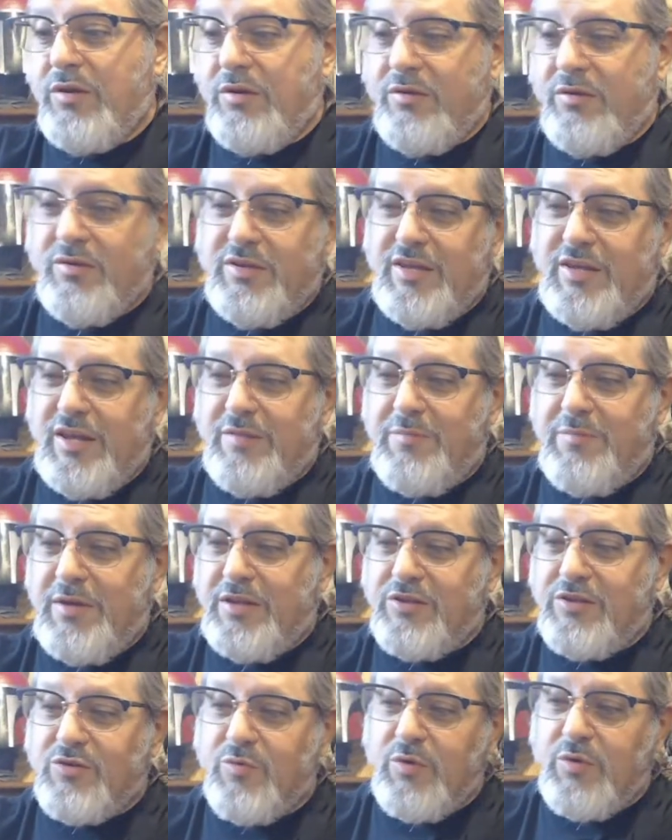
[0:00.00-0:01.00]

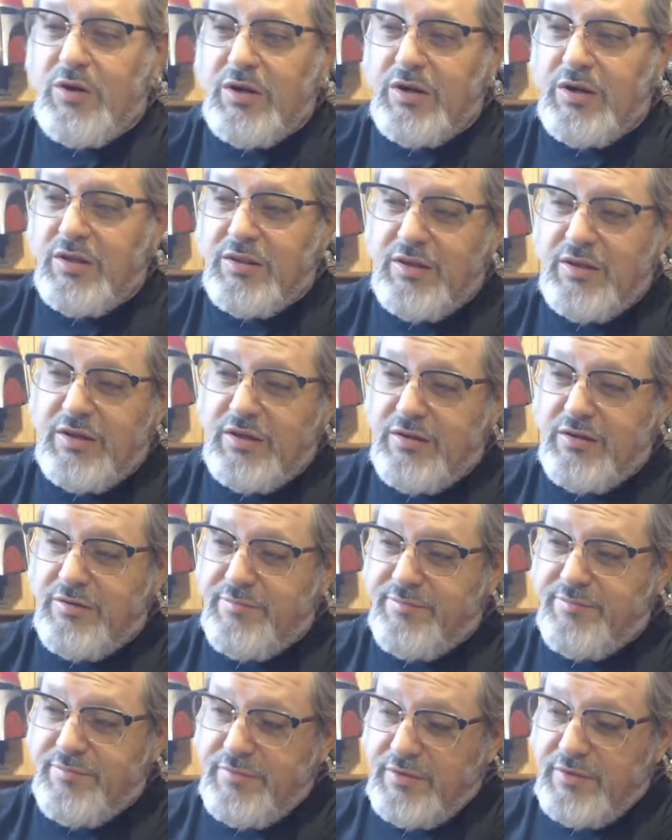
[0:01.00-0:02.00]
10-man squad, I think.
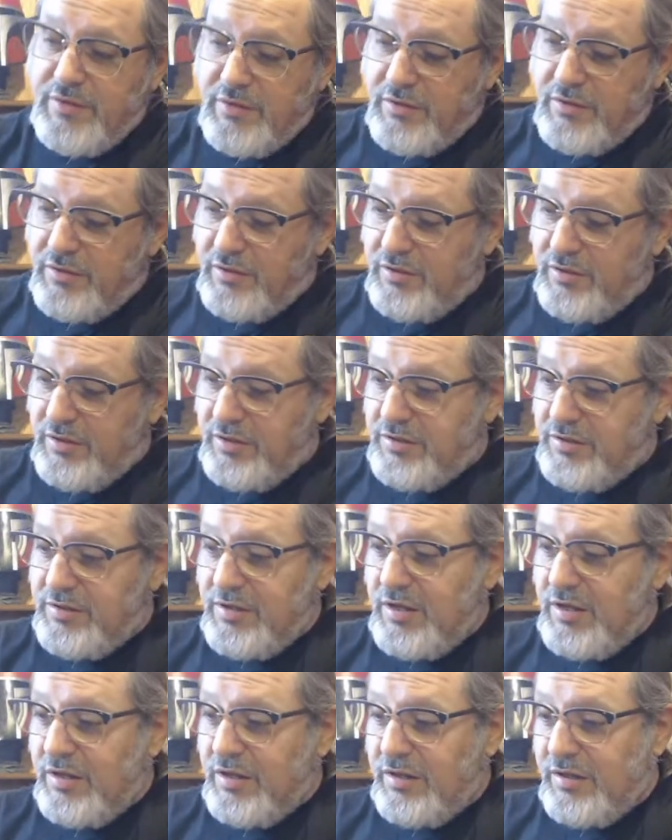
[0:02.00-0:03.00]
It's
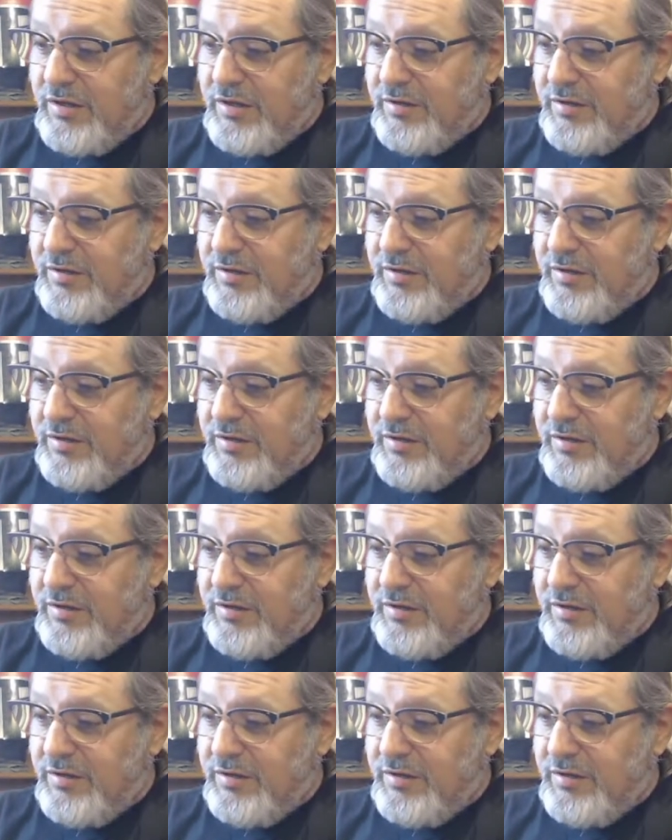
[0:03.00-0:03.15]
not a lot.